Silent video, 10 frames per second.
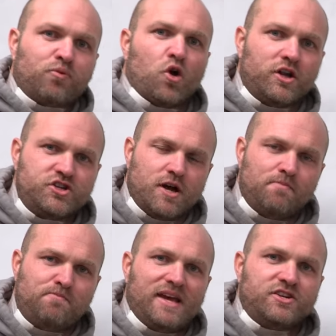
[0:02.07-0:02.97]
broad
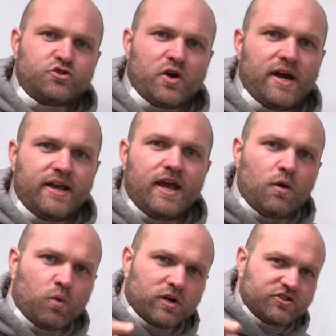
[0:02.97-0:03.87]
jump based training
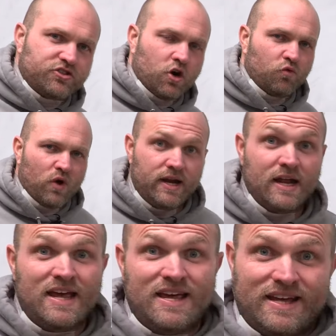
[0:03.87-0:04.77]
and we're gonna start right